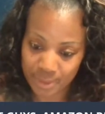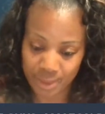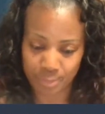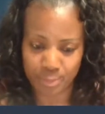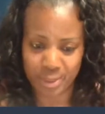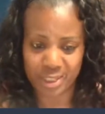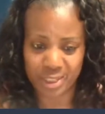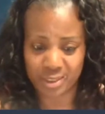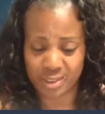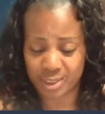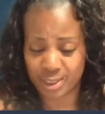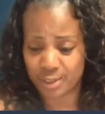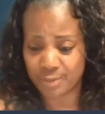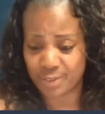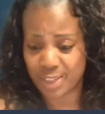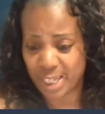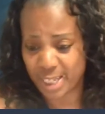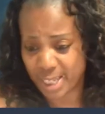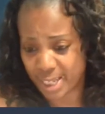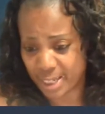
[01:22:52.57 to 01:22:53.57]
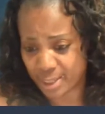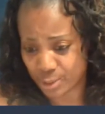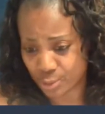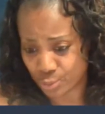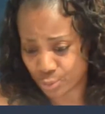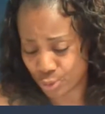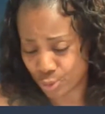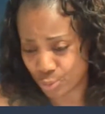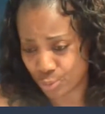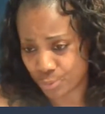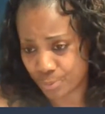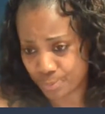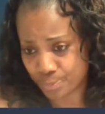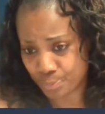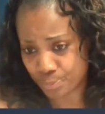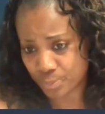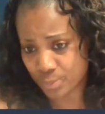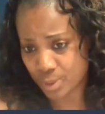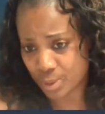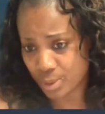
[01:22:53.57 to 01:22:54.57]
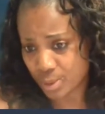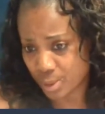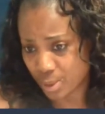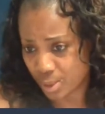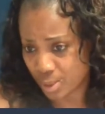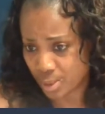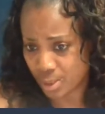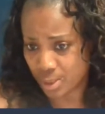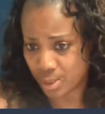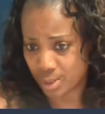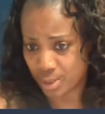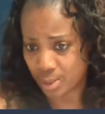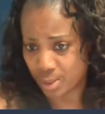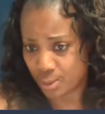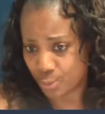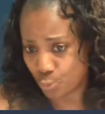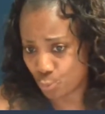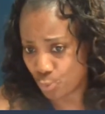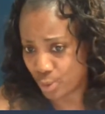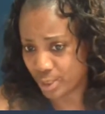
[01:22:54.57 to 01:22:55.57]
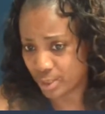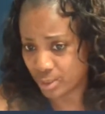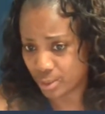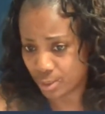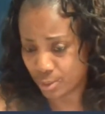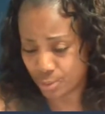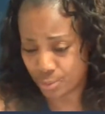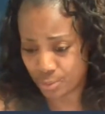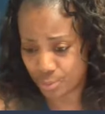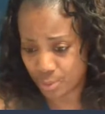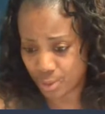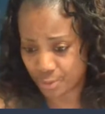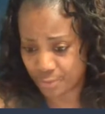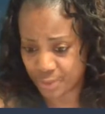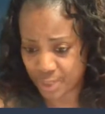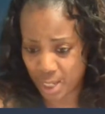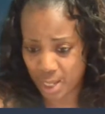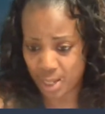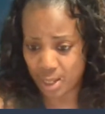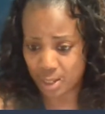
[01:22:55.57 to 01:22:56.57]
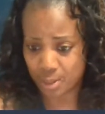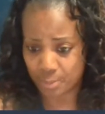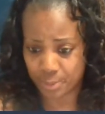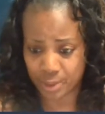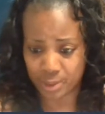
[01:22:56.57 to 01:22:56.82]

And see if they canceled you in the window of time,